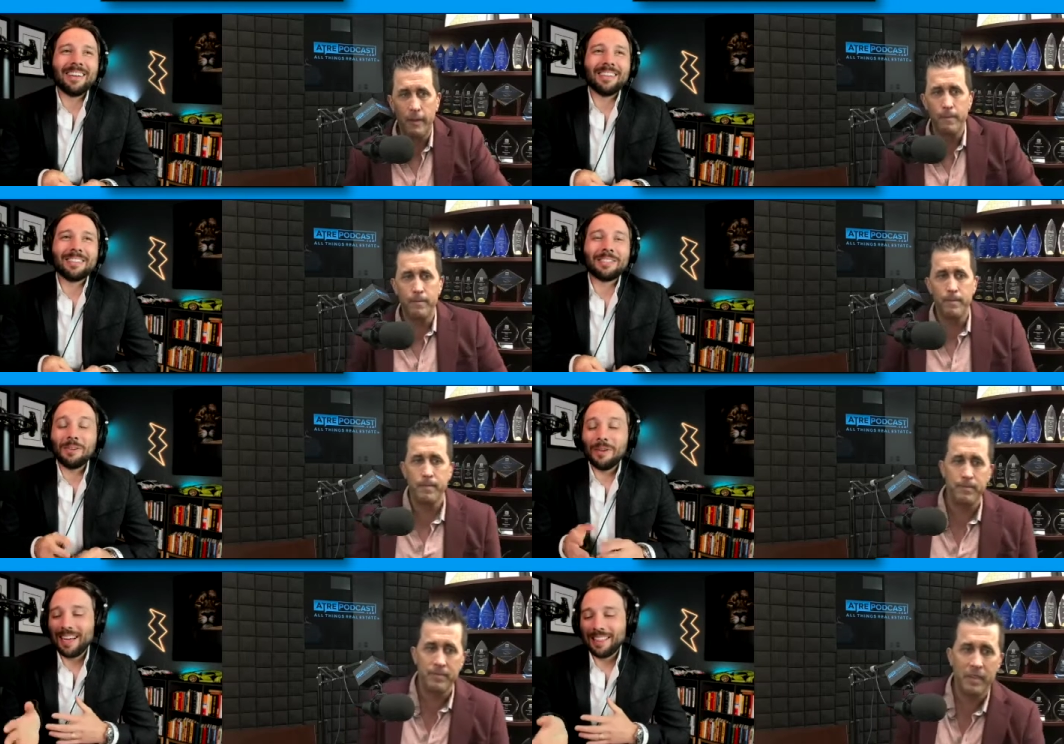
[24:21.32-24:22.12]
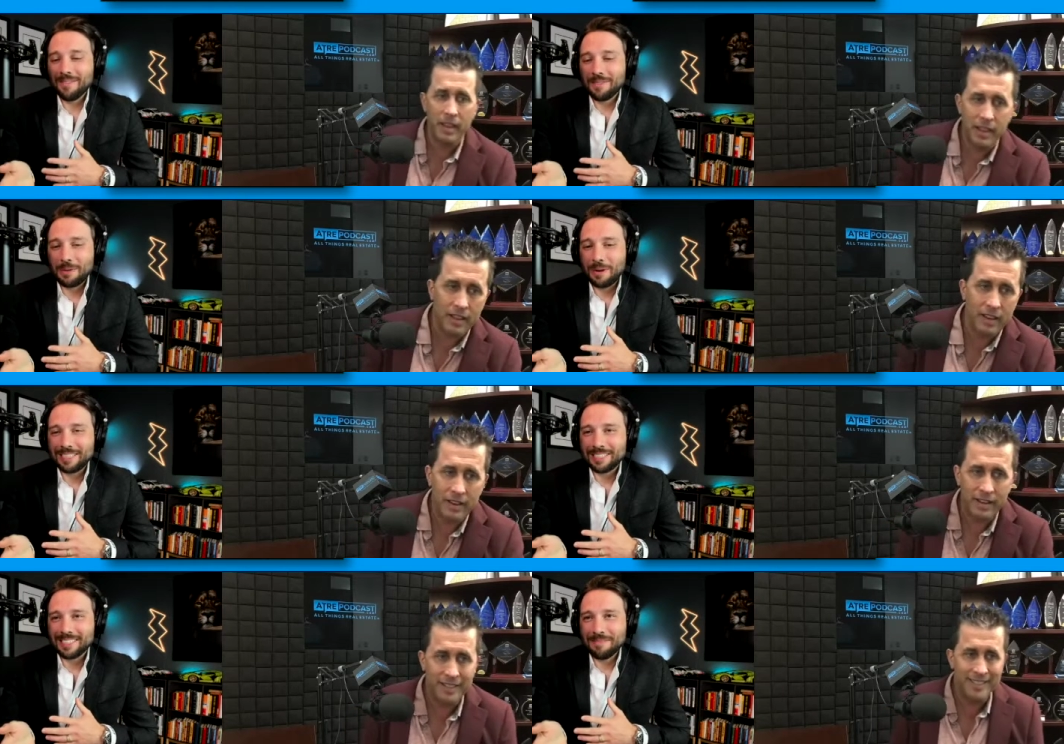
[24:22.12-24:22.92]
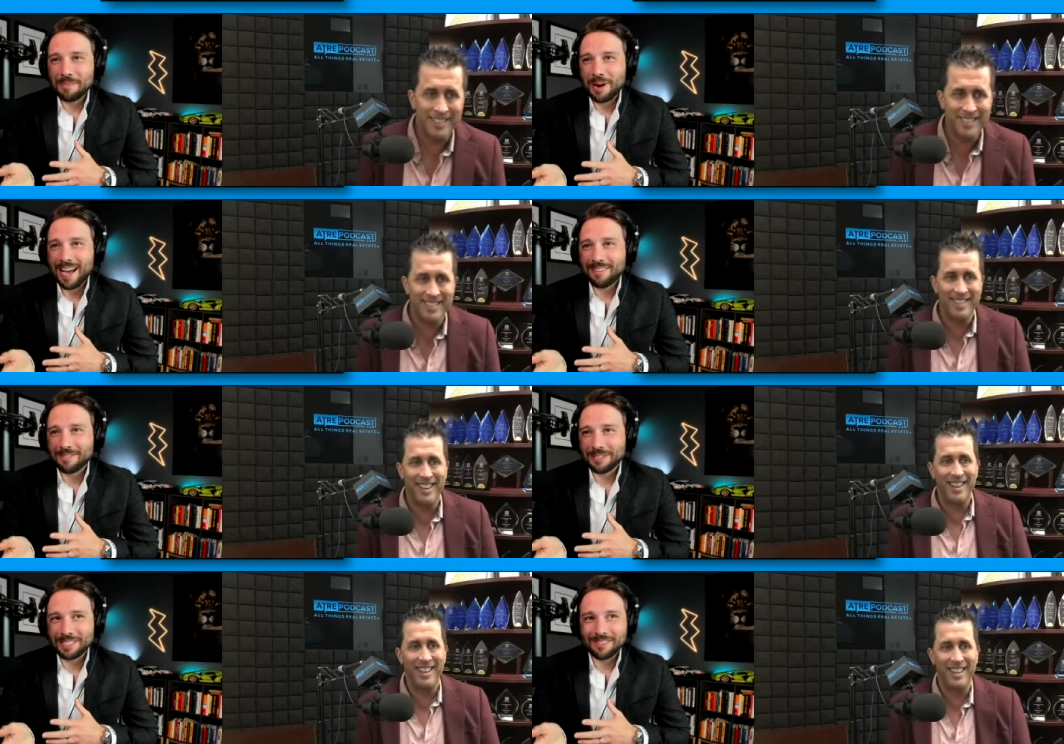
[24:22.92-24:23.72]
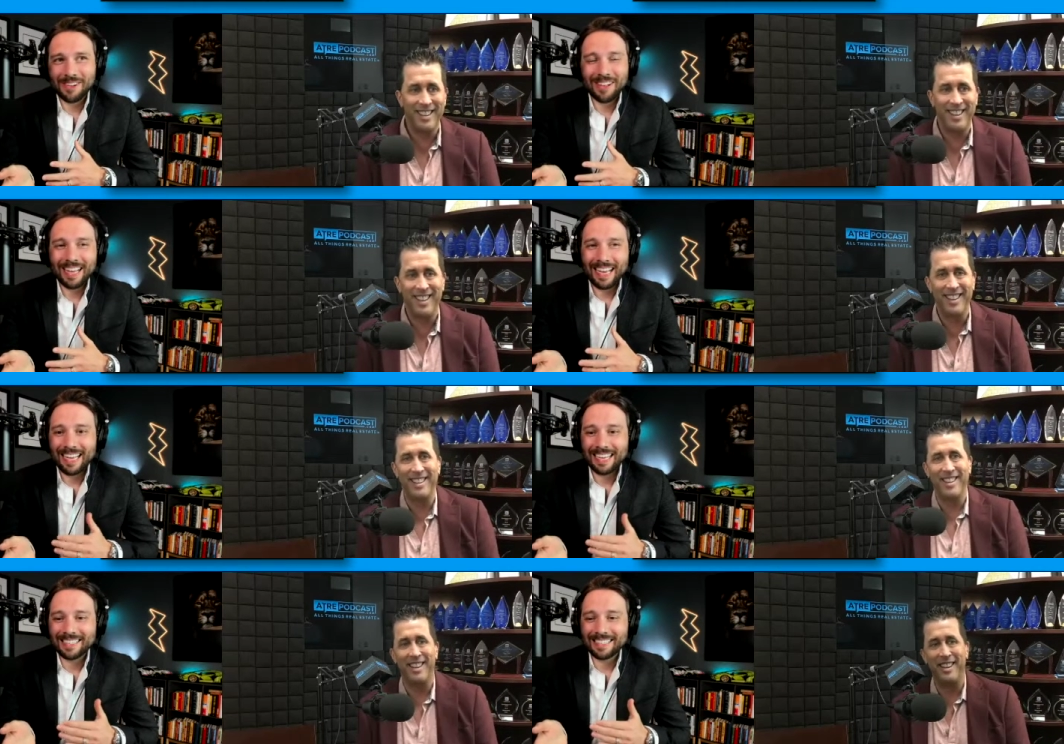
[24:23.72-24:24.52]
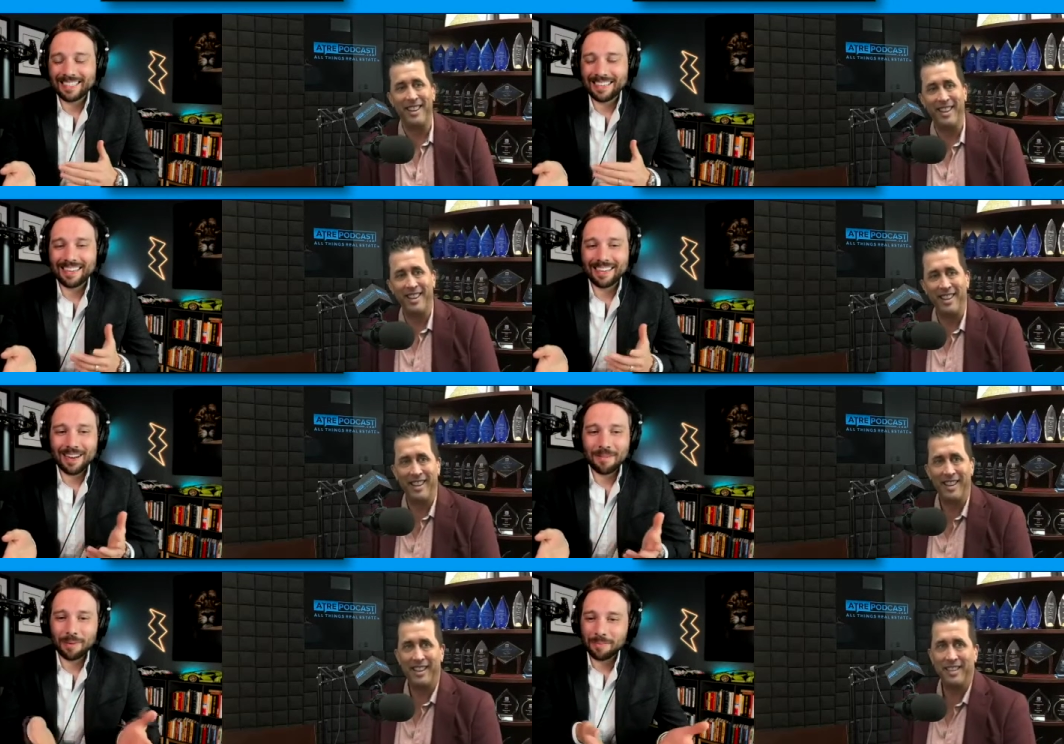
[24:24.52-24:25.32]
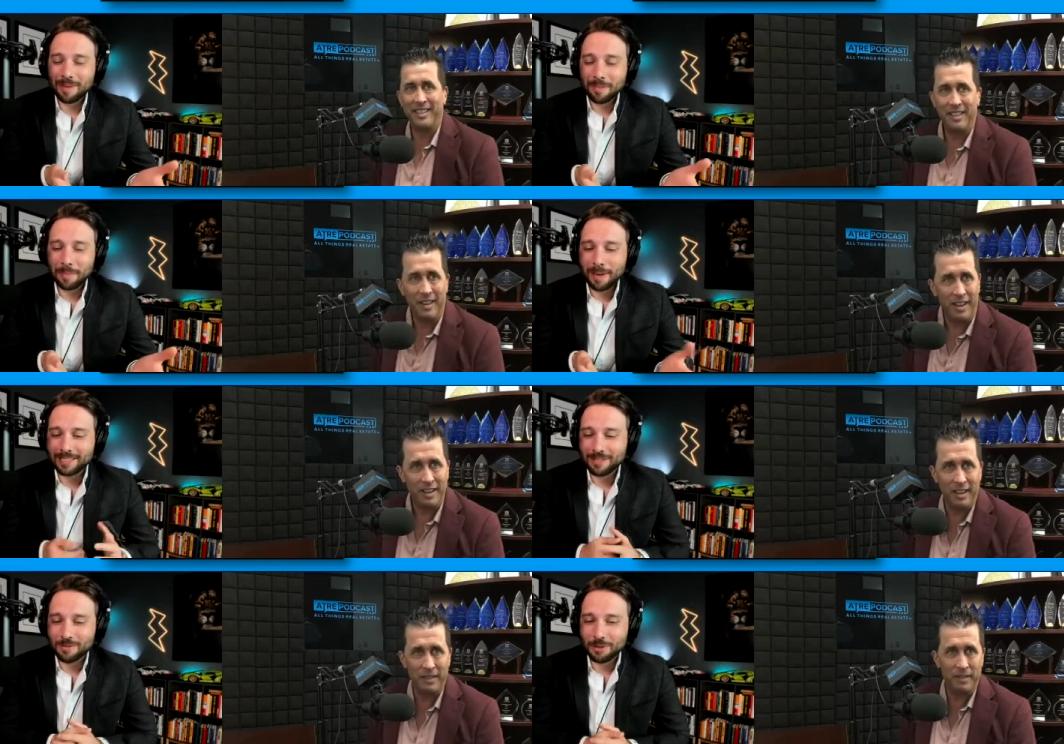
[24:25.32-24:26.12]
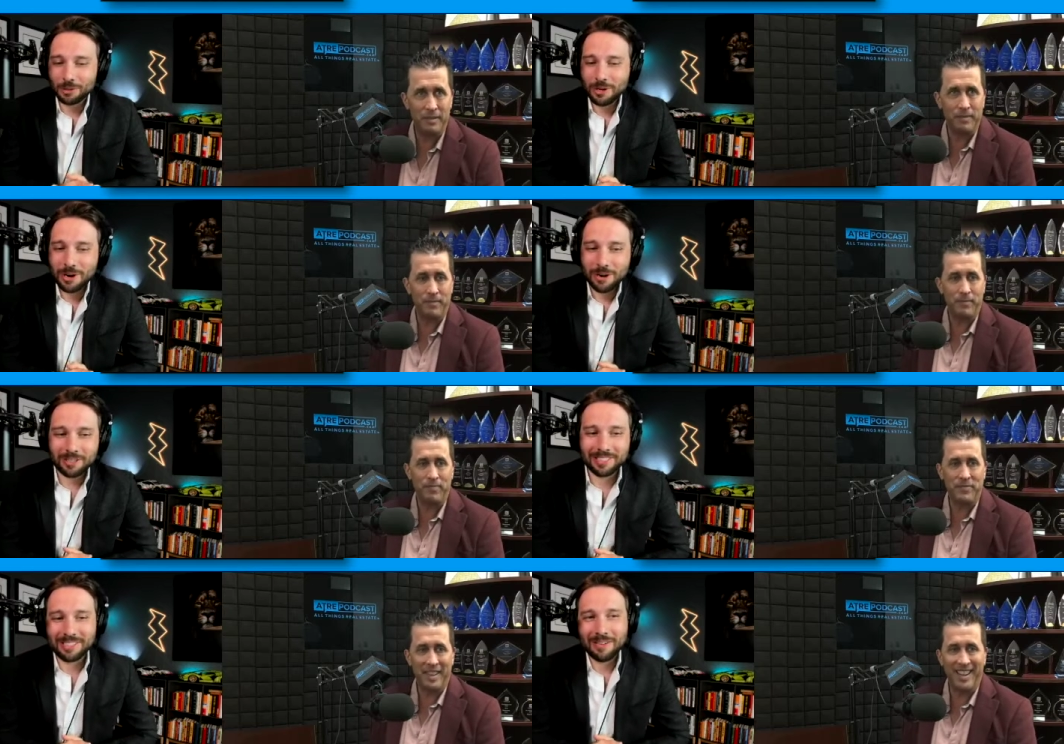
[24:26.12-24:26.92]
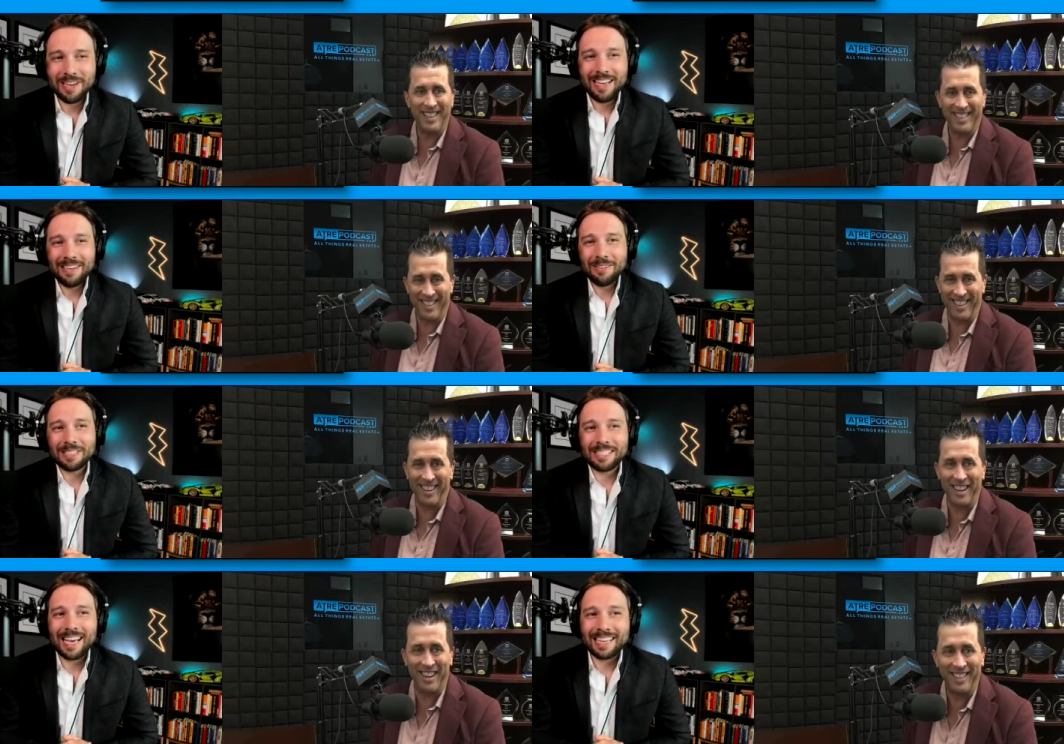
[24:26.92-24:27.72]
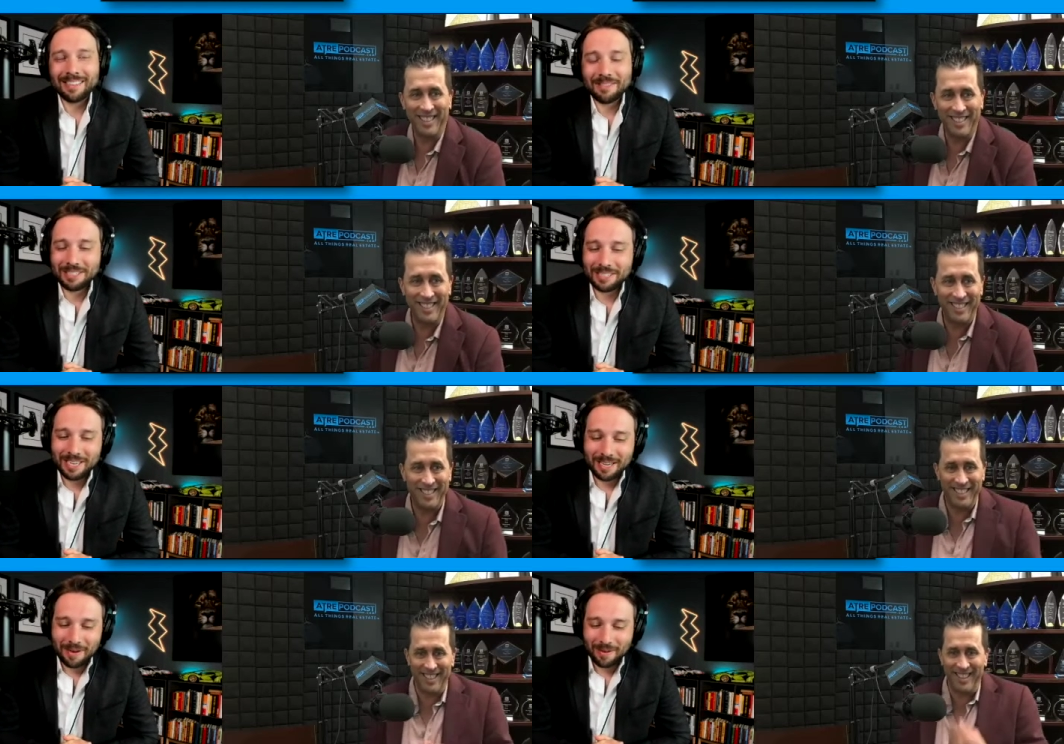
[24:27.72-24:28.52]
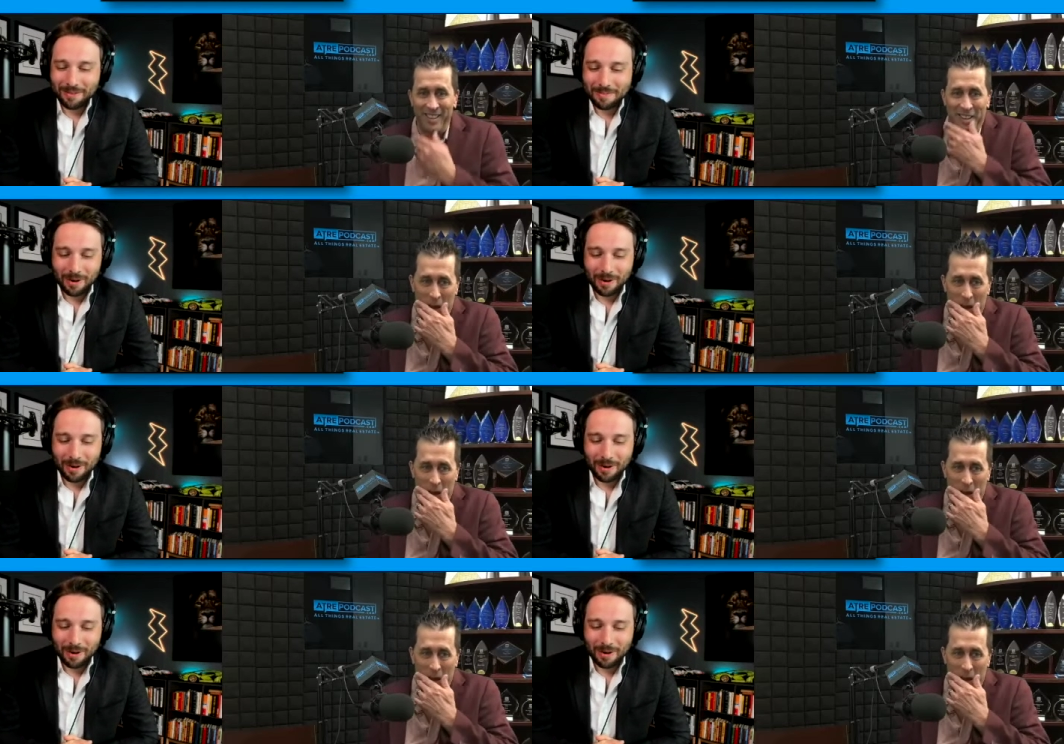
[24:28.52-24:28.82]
Speaker 1: So I love the question, Brad. First of all, and uh, I'm a I'm a Back to the Future nerd, so know exactly what you're talking about with okay.